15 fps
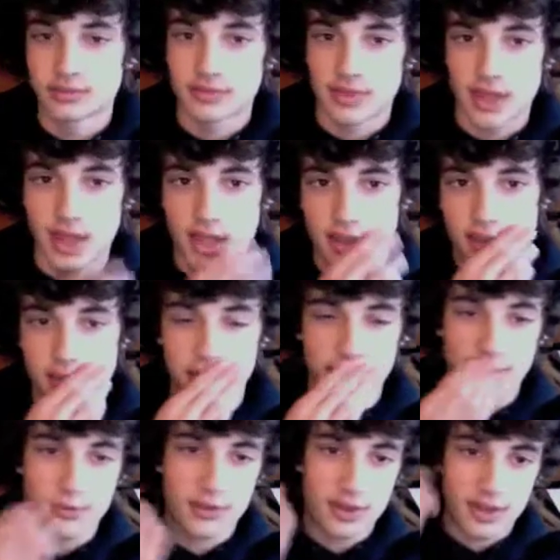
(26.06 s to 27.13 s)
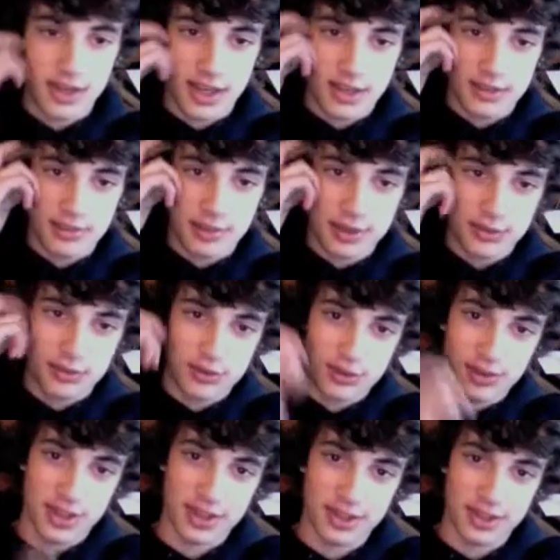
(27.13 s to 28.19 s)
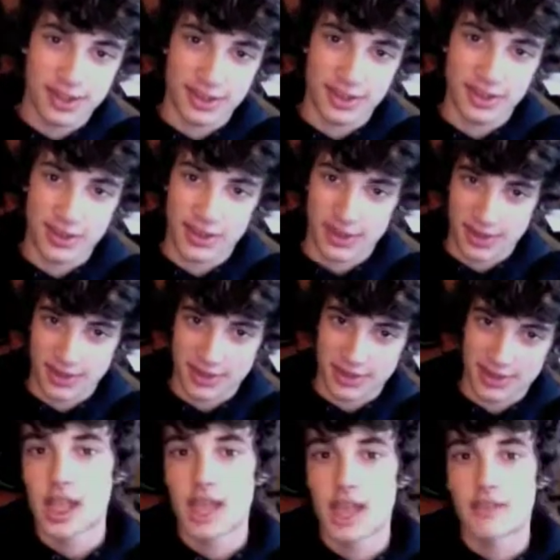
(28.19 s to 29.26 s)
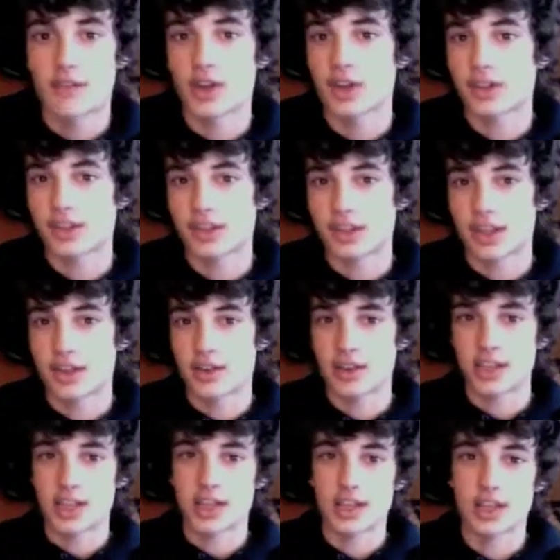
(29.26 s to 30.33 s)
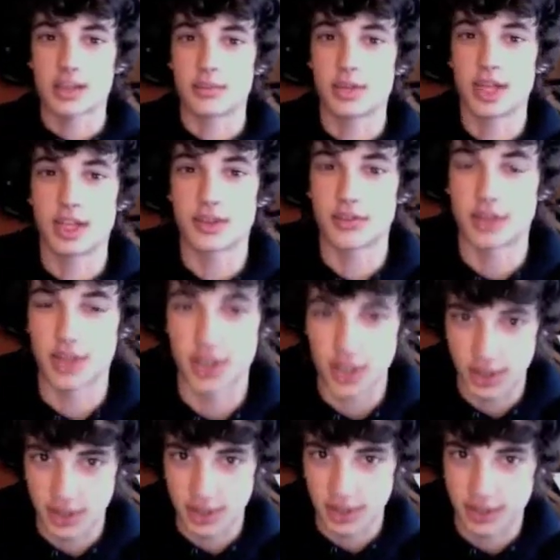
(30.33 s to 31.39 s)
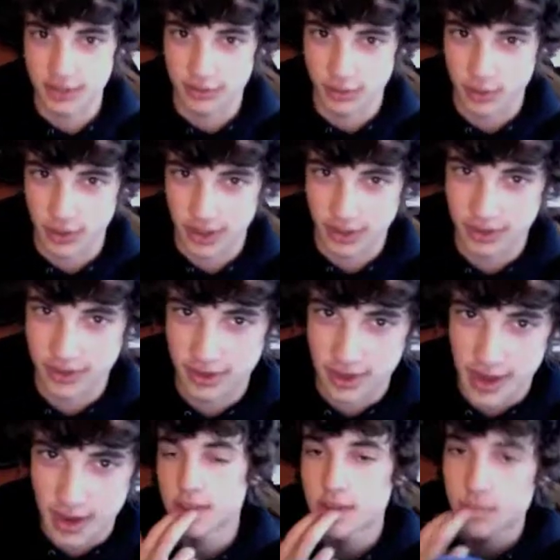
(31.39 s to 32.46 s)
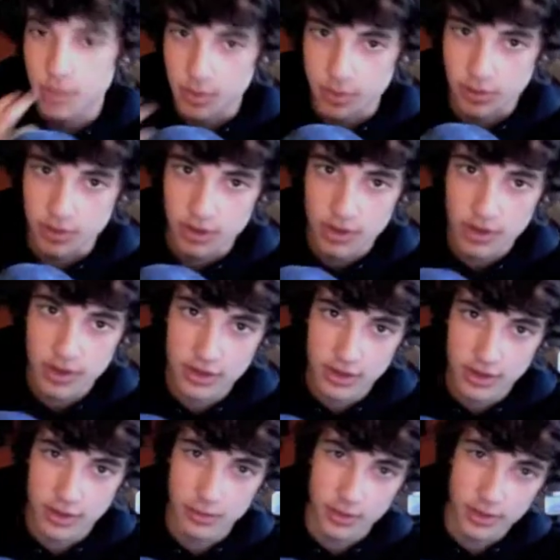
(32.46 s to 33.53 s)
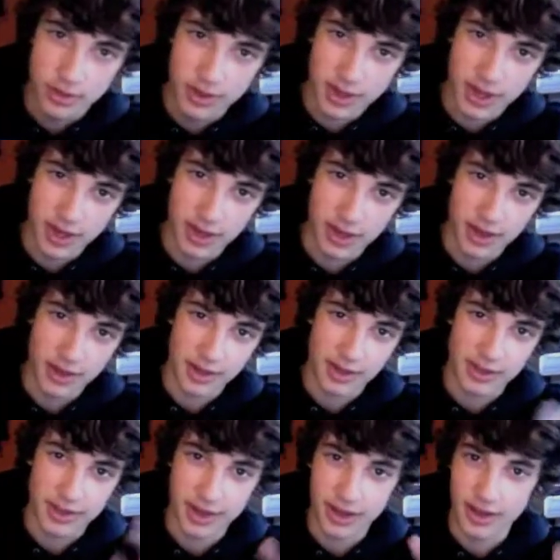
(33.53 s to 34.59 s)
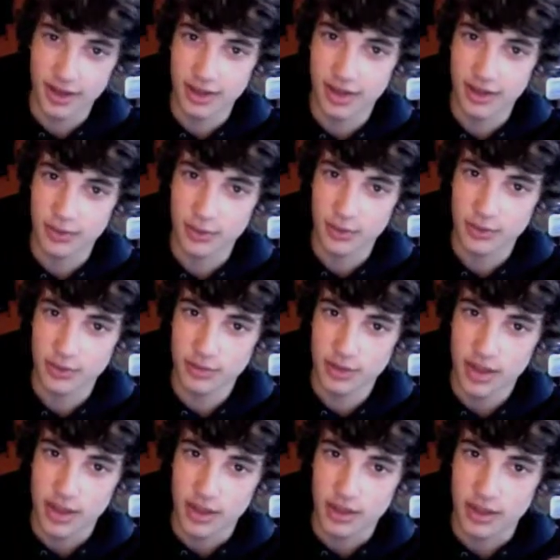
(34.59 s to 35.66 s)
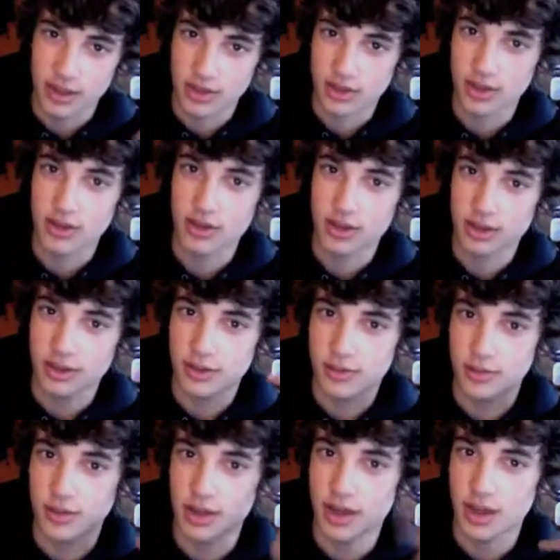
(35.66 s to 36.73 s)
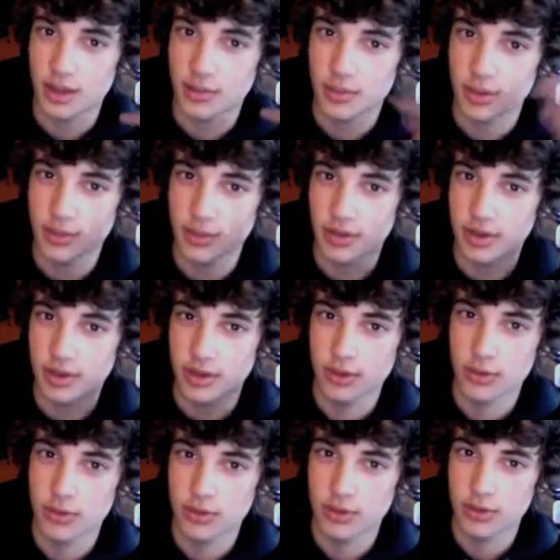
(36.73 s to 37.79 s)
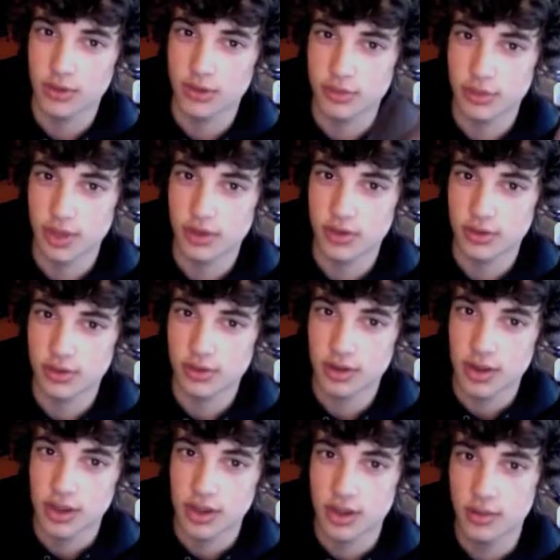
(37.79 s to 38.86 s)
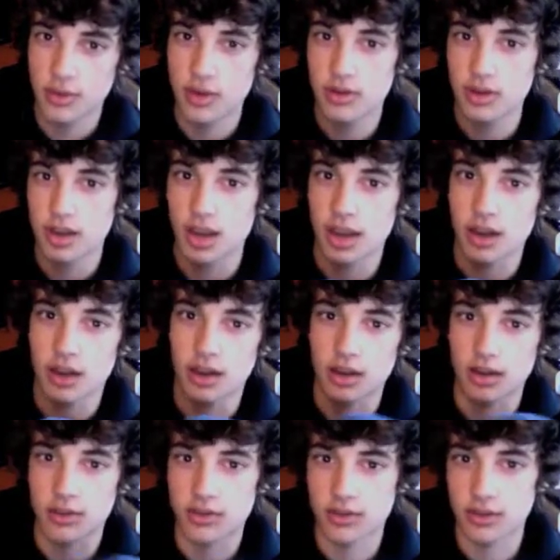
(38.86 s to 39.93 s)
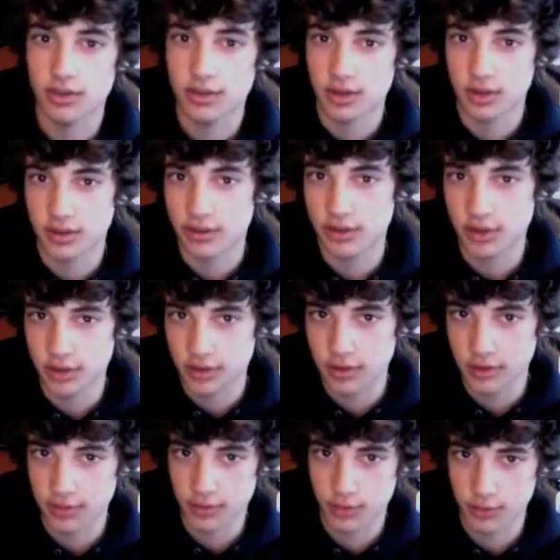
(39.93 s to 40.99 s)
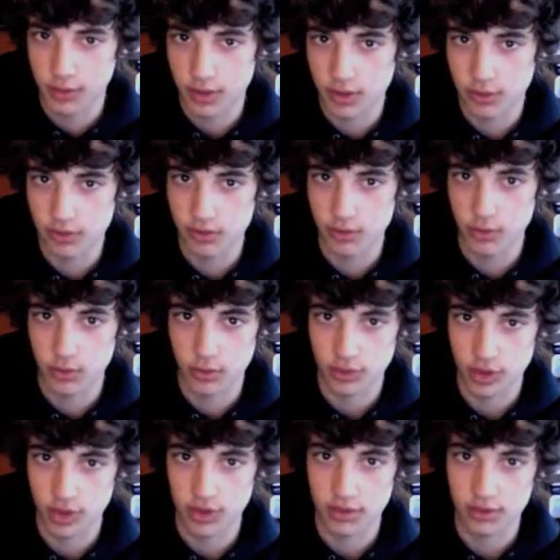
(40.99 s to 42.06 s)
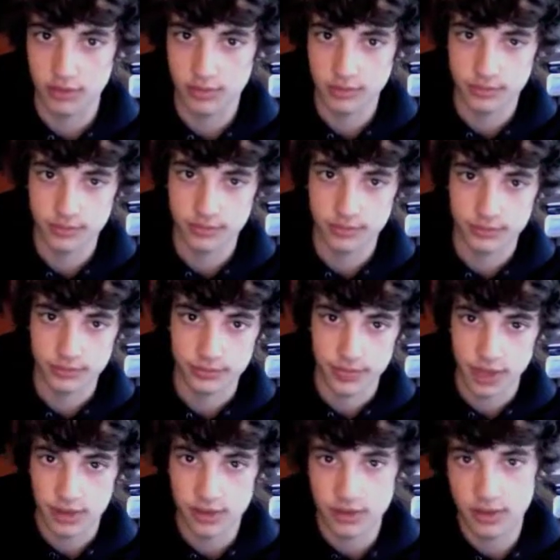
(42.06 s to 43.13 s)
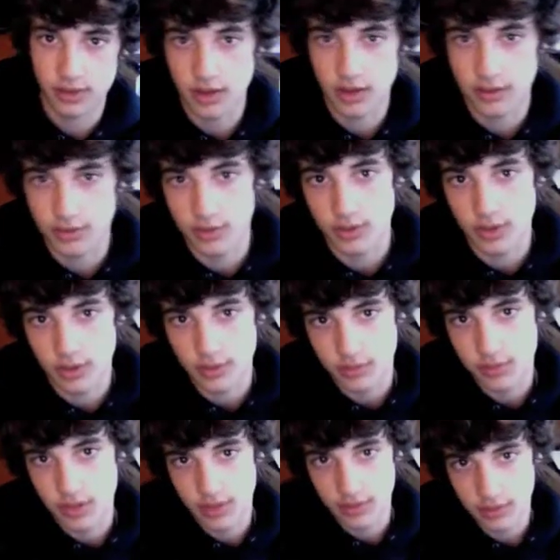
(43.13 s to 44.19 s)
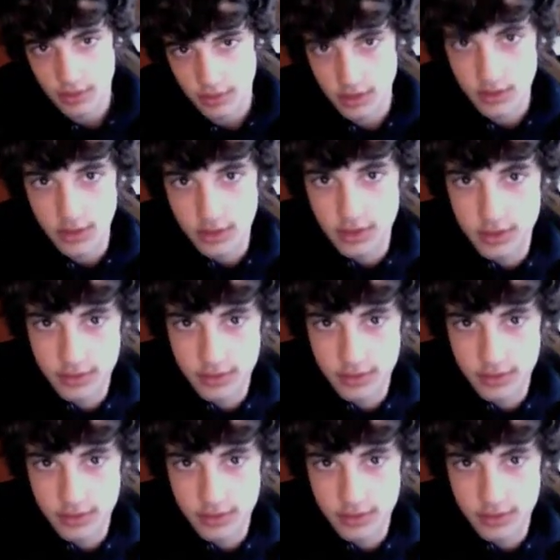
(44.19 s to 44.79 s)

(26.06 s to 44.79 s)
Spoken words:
Yes, my friend asked me if trees can talk. First, it sounded like a completely ridiculous request. Remember, talking and communicating is kind of different. Like, talking is what I'm doing to you through your speakers. Communicating is just like sharing information or stuff through other means, like